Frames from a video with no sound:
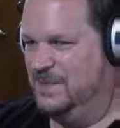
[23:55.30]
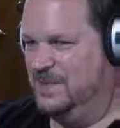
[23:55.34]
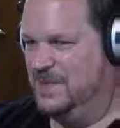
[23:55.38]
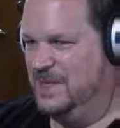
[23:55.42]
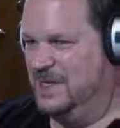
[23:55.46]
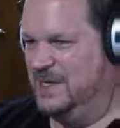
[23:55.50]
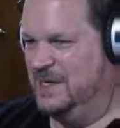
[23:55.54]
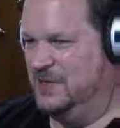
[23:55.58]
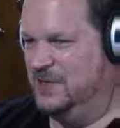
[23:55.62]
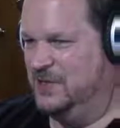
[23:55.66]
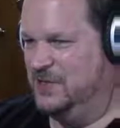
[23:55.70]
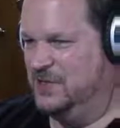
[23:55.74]

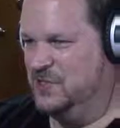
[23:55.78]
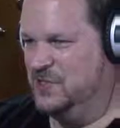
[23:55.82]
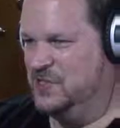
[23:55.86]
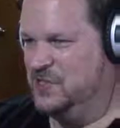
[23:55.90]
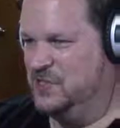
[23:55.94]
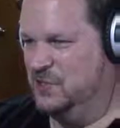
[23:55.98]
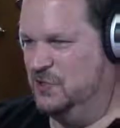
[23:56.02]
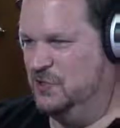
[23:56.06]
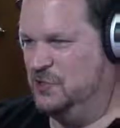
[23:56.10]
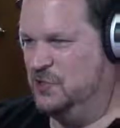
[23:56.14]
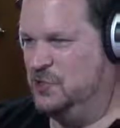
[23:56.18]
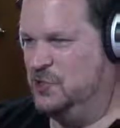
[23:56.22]
And you can
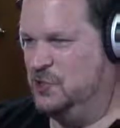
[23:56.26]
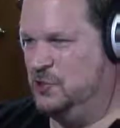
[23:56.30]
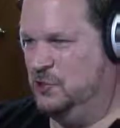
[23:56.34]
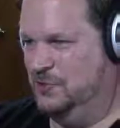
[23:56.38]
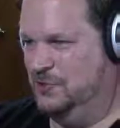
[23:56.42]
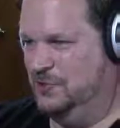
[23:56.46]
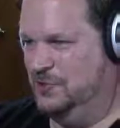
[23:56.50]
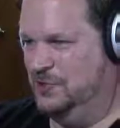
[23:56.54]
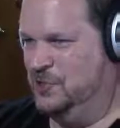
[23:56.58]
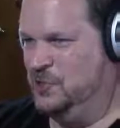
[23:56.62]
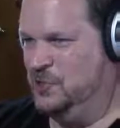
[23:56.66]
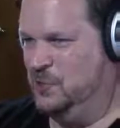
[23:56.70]
still
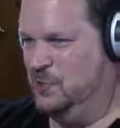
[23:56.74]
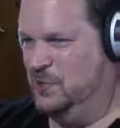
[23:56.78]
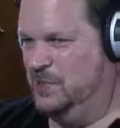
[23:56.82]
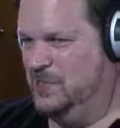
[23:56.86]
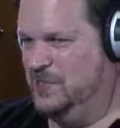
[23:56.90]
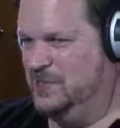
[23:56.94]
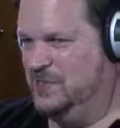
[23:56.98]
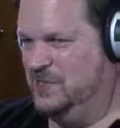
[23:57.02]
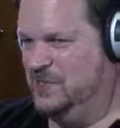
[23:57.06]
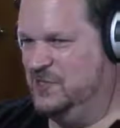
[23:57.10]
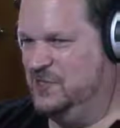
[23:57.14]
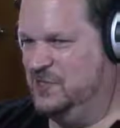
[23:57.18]
shoot a
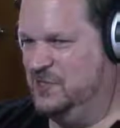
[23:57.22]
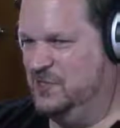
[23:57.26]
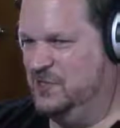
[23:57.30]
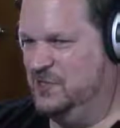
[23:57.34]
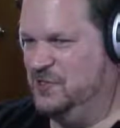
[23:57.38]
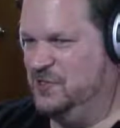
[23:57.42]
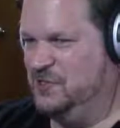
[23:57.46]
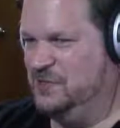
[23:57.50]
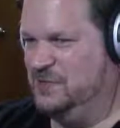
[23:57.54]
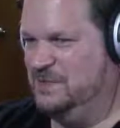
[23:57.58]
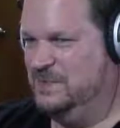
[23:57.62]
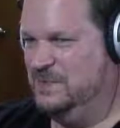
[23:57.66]
short
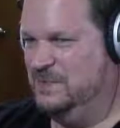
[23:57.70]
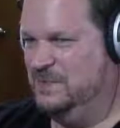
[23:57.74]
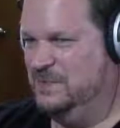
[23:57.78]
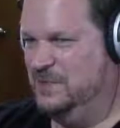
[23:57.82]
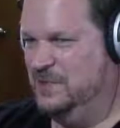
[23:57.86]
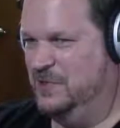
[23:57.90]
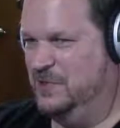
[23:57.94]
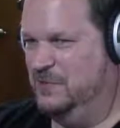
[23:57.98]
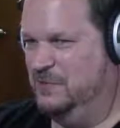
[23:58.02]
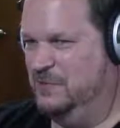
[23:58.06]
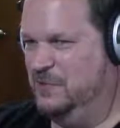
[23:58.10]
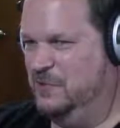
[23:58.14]
distance,
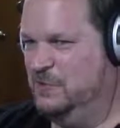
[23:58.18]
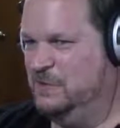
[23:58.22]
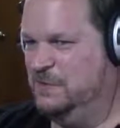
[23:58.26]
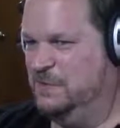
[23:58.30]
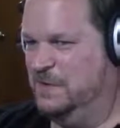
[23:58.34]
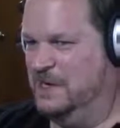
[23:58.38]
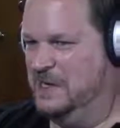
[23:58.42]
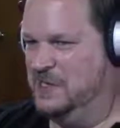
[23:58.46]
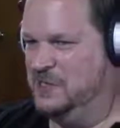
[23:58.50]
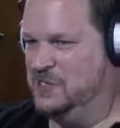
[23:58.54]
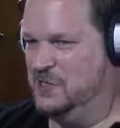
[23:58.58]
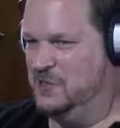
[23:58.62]
but you move
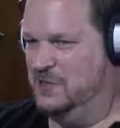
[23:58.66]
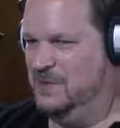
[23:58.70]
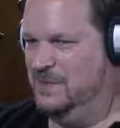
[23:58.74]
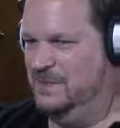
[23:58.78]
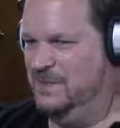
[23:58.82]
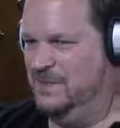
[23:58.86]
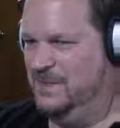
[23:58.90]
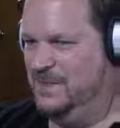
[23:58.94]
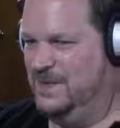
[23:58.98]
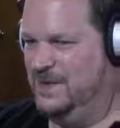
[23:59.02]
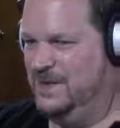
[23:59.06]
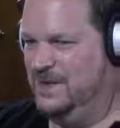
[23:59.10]
faster.
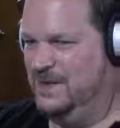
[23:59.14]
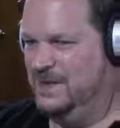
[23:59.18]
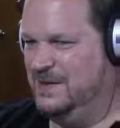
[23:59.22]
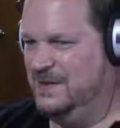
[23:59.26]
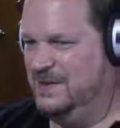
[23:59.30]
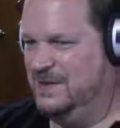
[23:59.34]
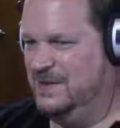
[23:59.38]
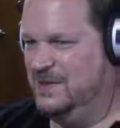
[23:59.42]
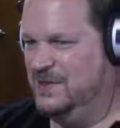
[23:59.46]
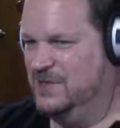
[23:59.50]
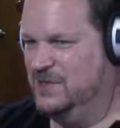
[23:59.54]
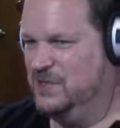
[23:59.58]

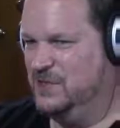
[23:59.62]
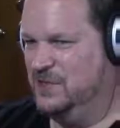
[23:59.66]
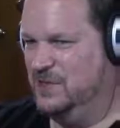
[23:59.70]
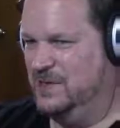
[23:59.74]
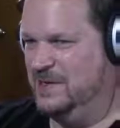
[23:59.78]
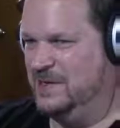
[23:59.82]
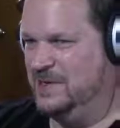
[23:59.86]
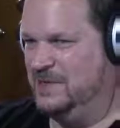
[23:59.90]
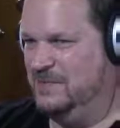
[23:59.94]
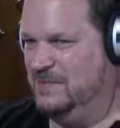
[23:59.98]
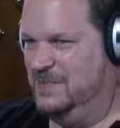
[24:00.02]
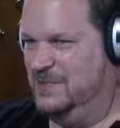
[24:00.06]
So
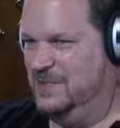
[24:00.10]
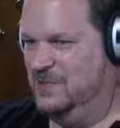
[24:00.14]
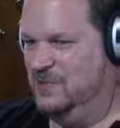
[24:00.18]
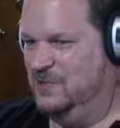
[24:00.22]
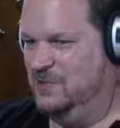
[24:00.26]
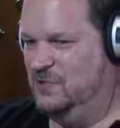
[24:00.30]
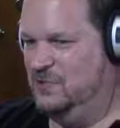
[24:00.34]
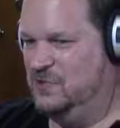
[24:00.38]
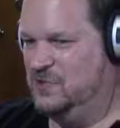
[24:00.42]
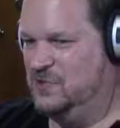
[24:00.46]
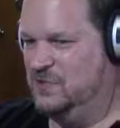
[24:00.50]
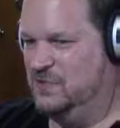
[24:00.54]
that can be a
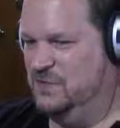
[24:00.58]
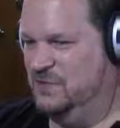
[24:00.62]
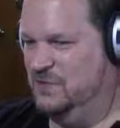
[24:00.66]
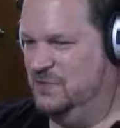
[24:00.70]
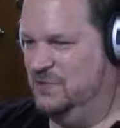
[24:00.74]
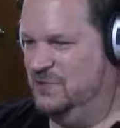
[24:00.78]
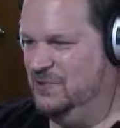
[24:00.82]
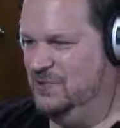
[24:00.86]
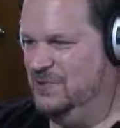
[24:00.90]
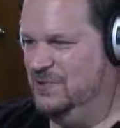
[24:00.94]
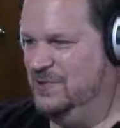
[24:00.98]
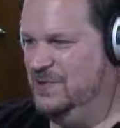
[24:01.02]

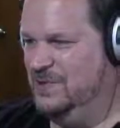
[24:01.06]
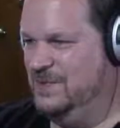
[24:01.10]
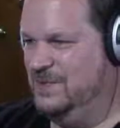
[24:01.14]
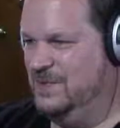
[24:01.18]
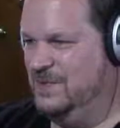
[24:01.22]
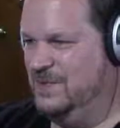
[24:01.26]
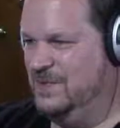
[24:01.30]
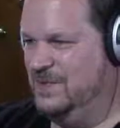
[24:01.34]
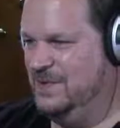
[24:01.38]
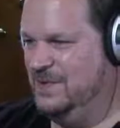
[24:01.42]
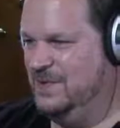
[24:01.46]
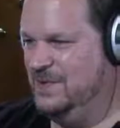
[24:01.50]
useful
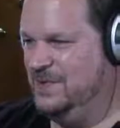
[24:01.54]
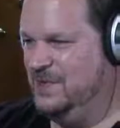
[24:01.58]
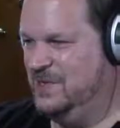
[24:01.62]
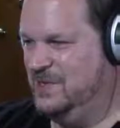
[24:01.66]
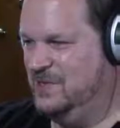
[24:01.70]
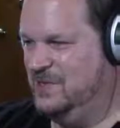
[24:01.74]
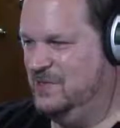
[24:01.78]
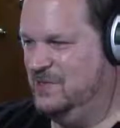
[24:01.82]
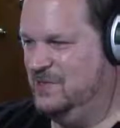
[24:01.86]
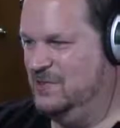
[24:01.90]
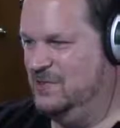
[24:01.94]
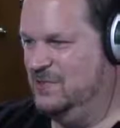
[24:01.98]

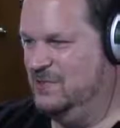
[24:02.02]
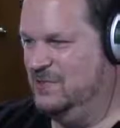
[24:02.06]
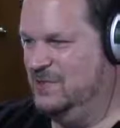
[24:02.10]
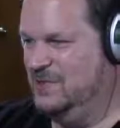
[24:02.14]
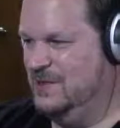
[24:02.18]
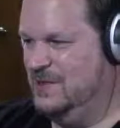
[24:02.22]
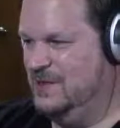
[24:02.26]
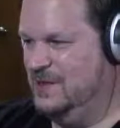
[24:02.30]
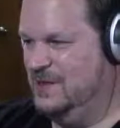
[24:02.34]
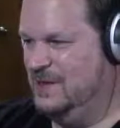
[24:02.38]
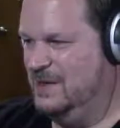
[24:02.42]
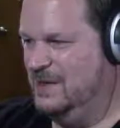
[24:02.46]
thing to do.
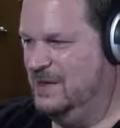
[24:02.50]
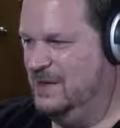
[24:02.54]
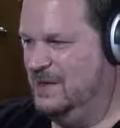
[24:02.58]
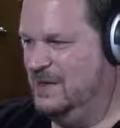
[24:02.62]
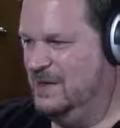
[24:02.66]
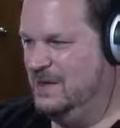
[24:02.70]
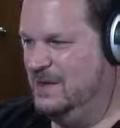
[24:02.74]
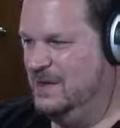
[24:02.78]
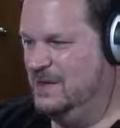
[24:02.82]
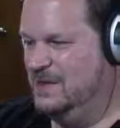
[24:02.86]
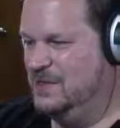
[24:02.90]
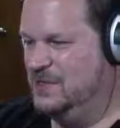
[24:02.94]

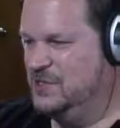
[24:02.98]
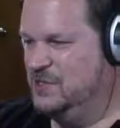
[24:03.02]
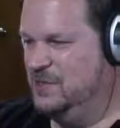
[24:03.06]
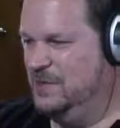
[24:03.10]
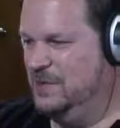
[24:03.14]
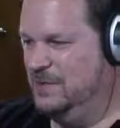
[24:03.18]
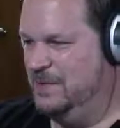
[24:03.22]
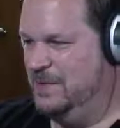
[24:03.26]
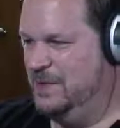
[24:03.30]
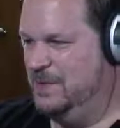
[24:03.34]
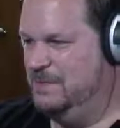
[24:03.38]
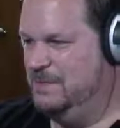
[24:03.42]
So
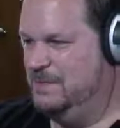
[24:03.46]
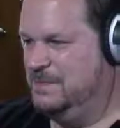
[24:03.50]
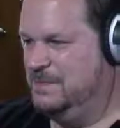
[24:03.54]
anyway,